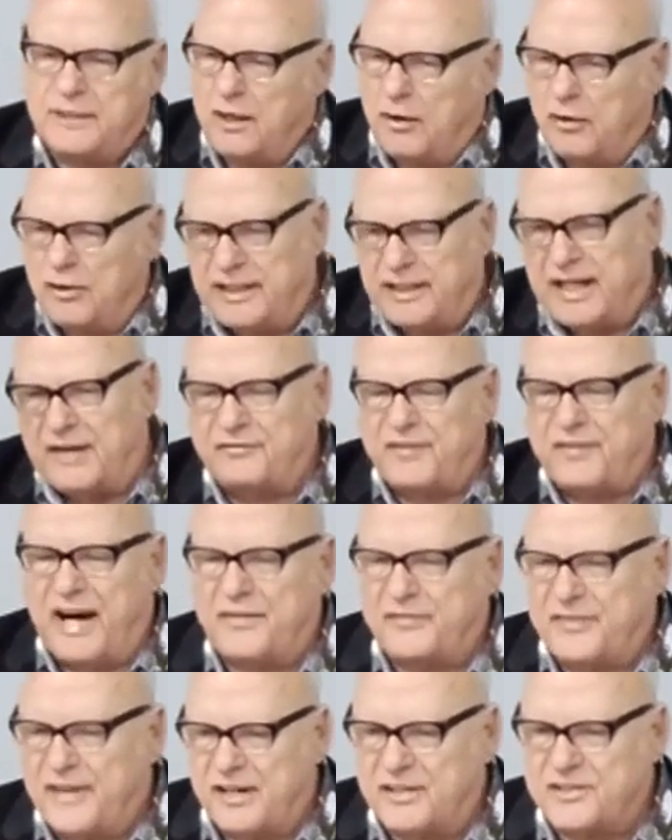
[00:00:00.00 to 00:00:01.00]
I only got five
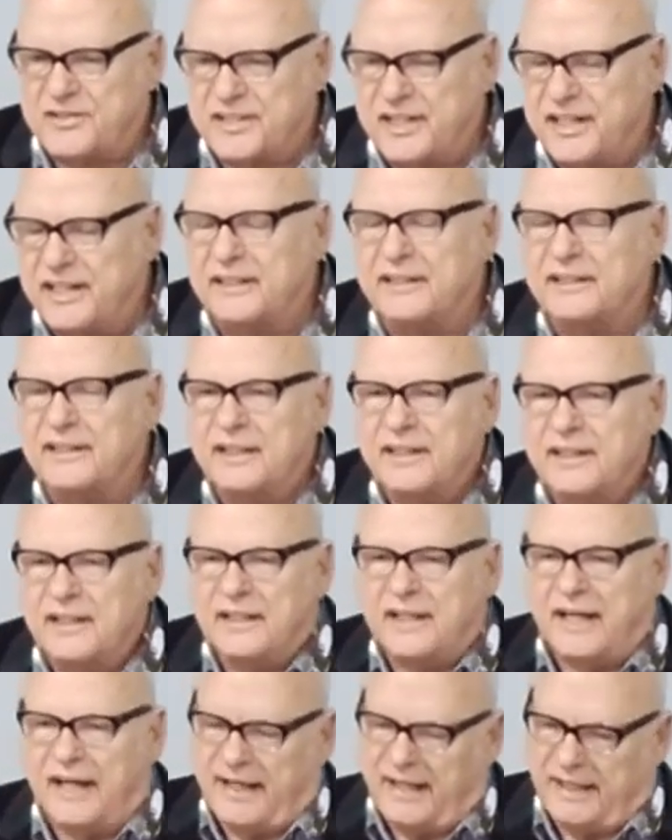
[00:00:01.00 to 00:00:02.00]
thousand in,
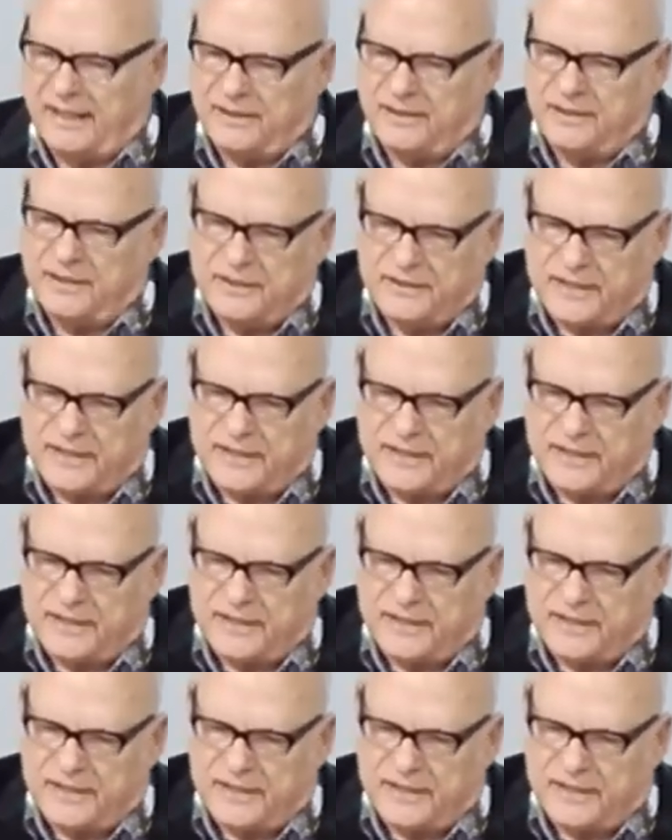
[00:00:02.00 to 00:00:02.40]
and